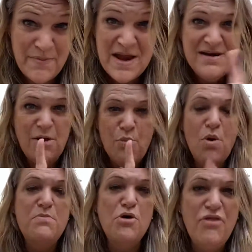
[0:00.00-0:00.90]
Now, one
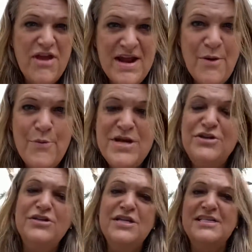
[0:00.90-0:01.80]
more thing, when you
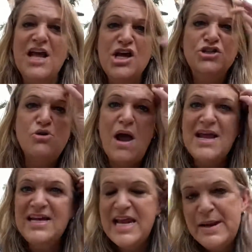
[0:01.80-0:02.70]
do this, try
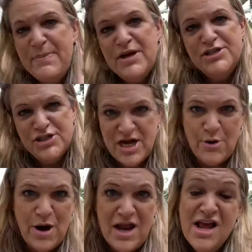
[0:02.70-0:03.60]
and keep it generic.